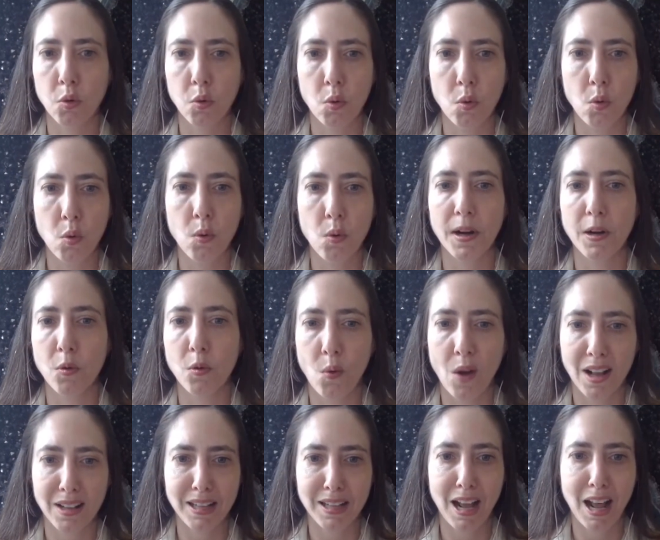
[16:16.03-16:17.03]
who and
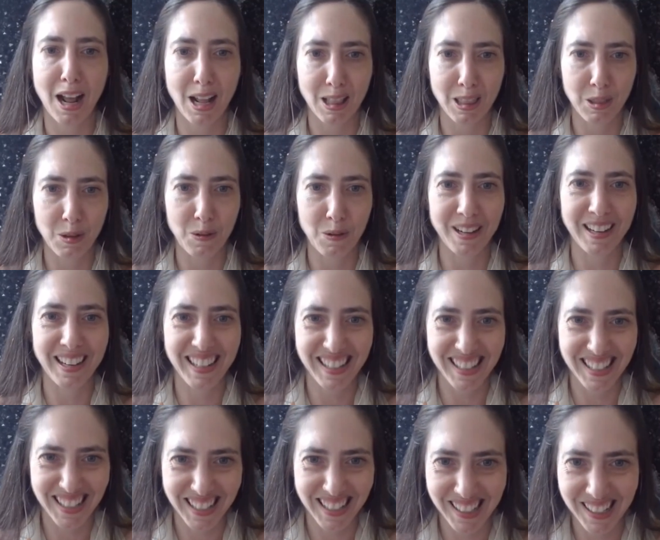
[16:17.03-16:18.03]
what Hathor
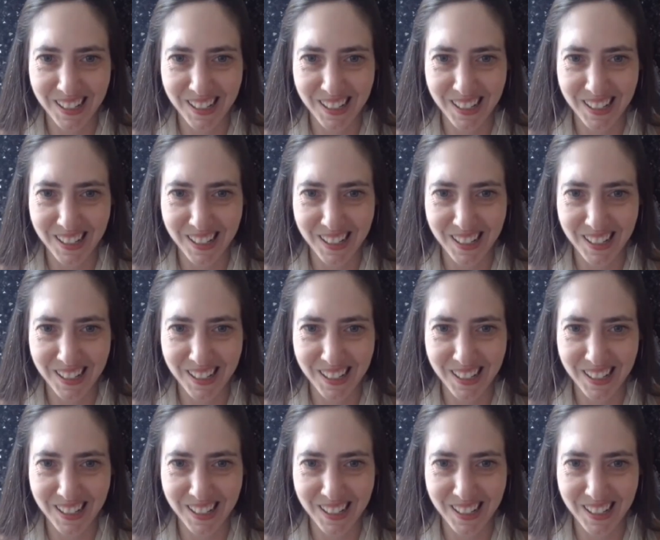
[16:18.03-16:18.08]
is.